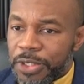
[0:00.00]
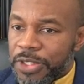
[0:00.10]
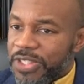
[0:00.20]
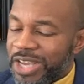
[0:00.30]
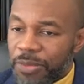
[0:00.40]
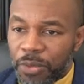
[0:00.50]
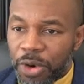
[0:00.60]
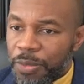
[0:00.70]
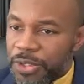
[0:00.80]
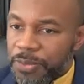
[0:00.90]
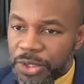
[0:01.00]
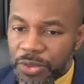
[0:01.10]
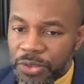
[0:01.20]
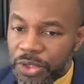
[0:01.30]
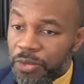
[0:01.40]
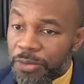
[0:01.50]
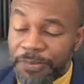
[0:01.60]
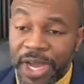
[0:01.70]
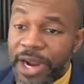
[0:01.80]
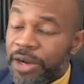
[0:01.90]
Just having worked with some students who were
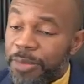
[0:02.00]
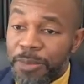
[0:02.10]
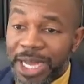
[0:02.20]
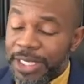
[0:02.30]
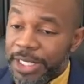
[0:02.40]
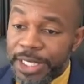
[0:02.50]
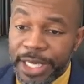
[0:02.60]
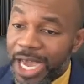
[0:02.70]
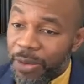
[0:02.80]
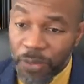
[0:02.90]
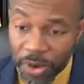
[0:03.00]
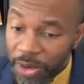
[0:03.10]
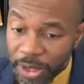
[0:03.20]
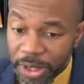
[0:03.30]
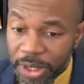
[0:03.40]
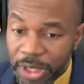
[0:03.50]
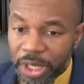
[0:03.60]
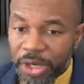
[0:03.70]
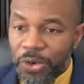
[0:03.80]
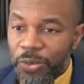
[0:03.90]
fired up about DEI work,
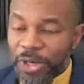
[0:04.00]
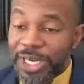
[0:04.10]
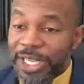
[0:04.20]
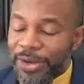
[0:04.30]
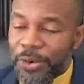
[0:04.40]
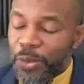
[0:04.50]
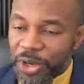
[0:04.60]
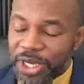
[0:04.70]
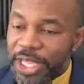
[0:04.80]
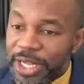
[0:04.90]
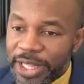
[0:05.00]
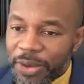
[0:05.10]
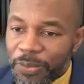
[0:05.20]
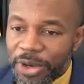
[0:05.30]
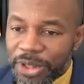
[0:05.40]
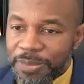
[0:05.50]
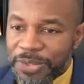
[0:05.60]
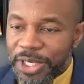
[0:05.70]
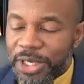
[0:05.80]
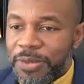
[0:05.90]
who were leading that work
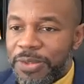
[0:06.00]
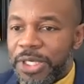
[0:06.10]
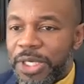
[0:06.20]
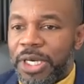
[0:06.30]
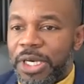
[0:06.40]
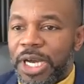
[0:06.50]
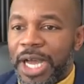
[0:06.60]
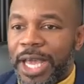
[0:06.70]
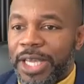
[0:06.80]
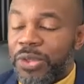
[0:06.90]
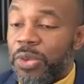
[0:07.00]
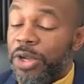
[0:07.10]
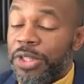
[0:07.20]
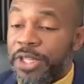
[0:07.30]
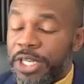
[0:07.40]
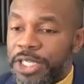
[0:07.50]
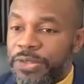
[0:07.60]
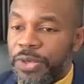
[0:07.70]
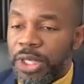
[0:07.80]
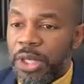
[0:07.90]
themselves. I actually worked in a
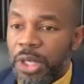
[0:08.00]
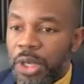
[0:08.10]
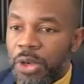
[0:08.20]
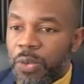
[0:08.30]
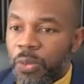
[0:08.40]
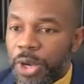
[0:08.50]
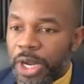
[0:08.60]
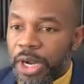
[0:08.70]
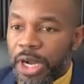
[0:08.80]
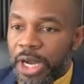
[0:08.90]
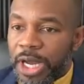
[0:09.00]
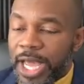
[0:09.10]
district where I